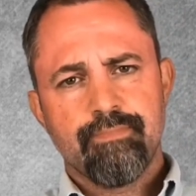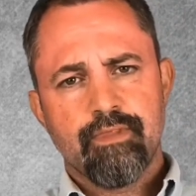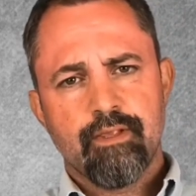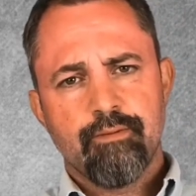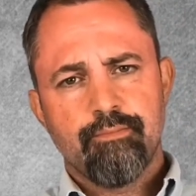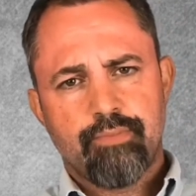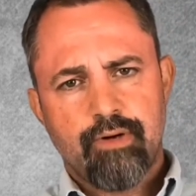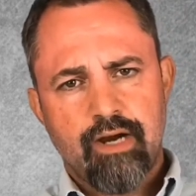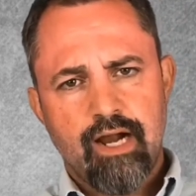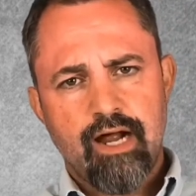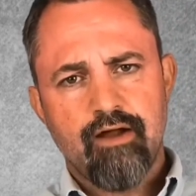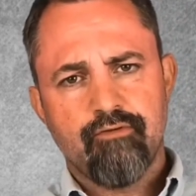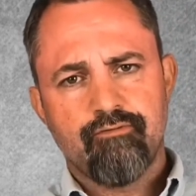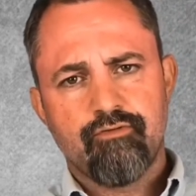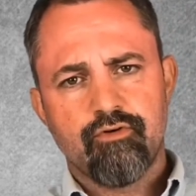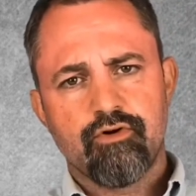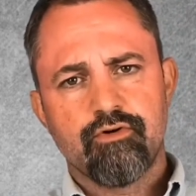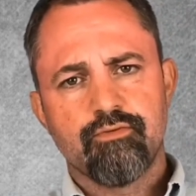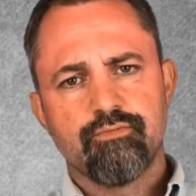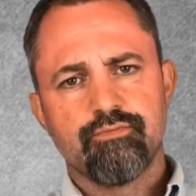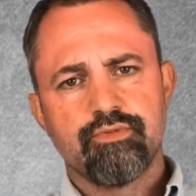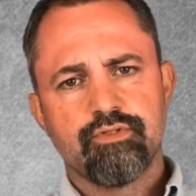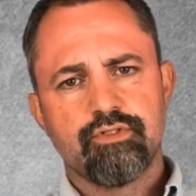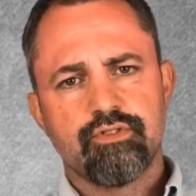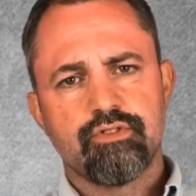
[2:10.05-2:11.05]

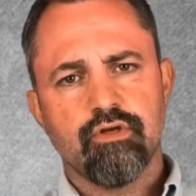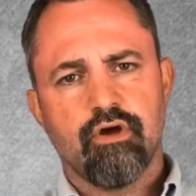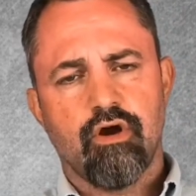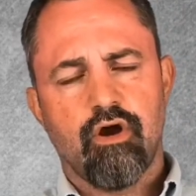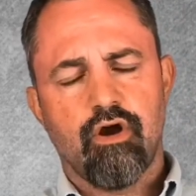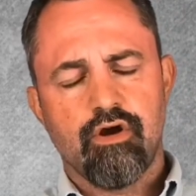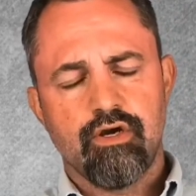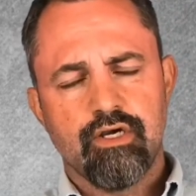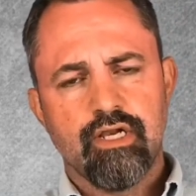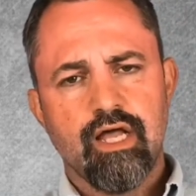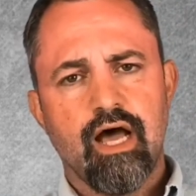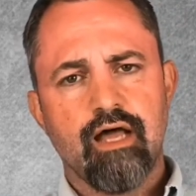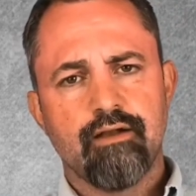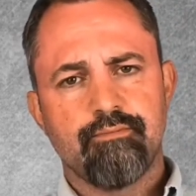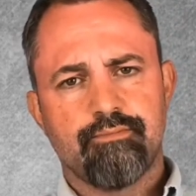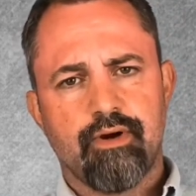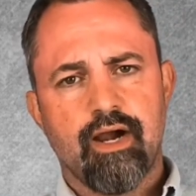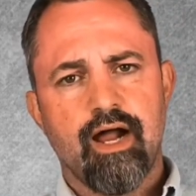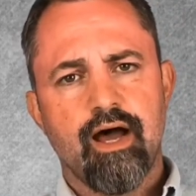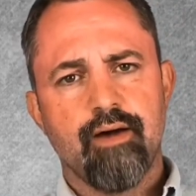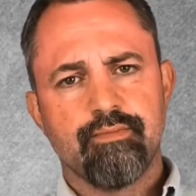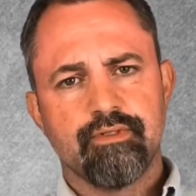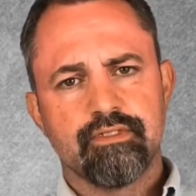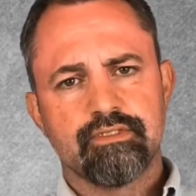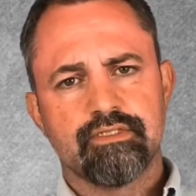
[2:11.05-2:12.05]
Proverbs are not
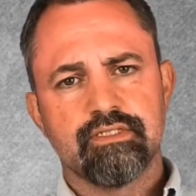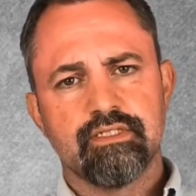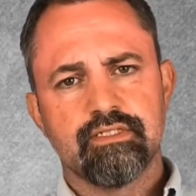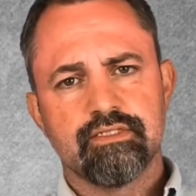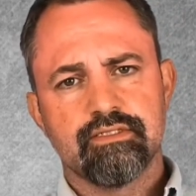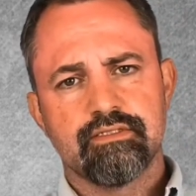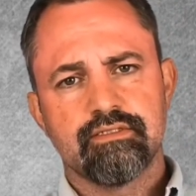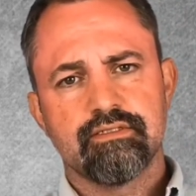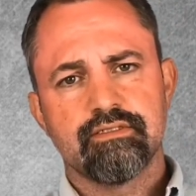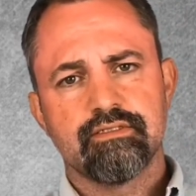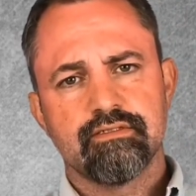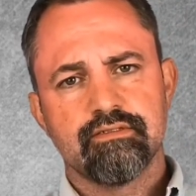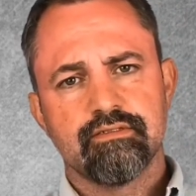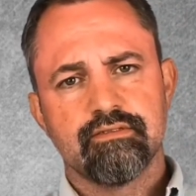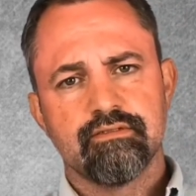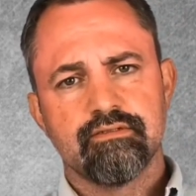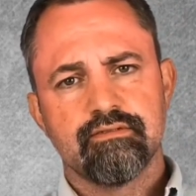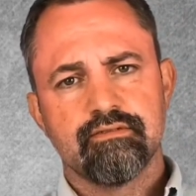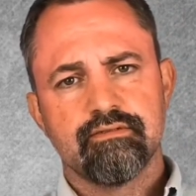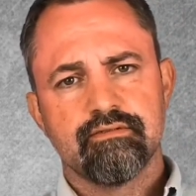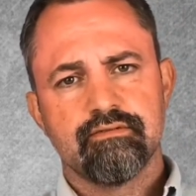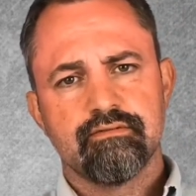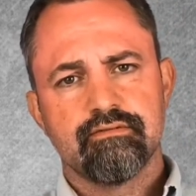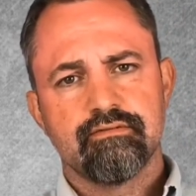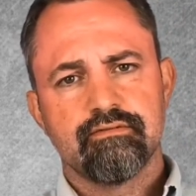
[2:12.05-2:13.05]
promises.
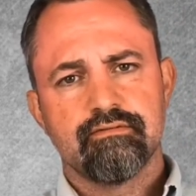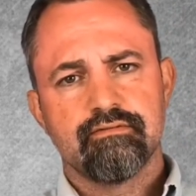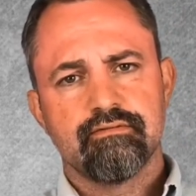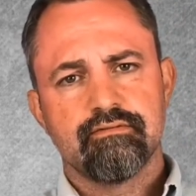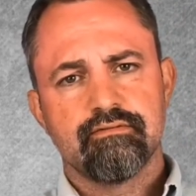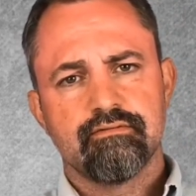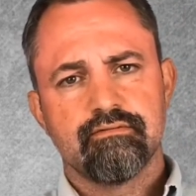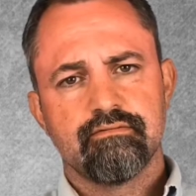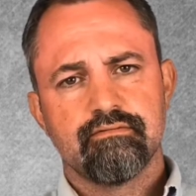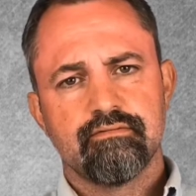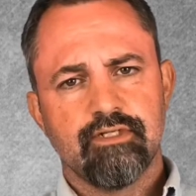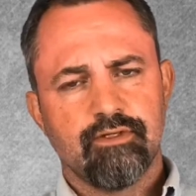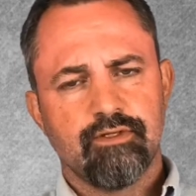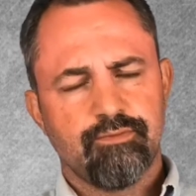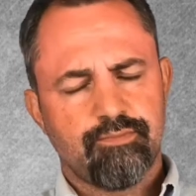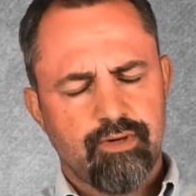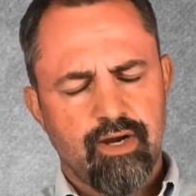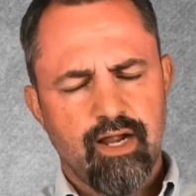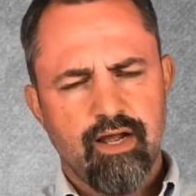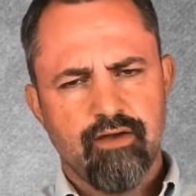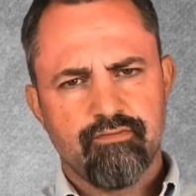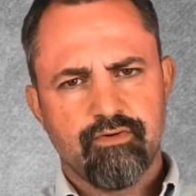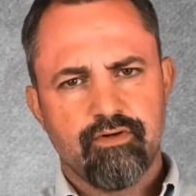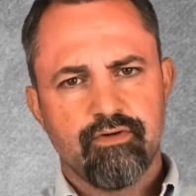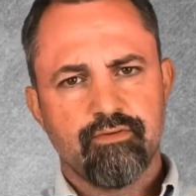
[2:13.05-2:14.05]
They're
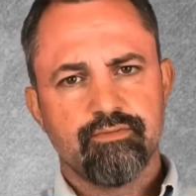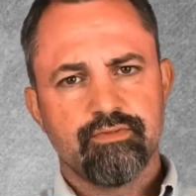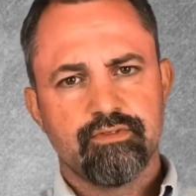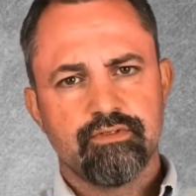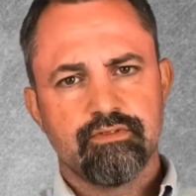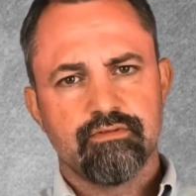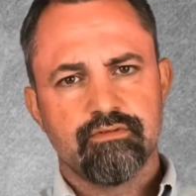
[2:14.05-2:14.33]
proverbs.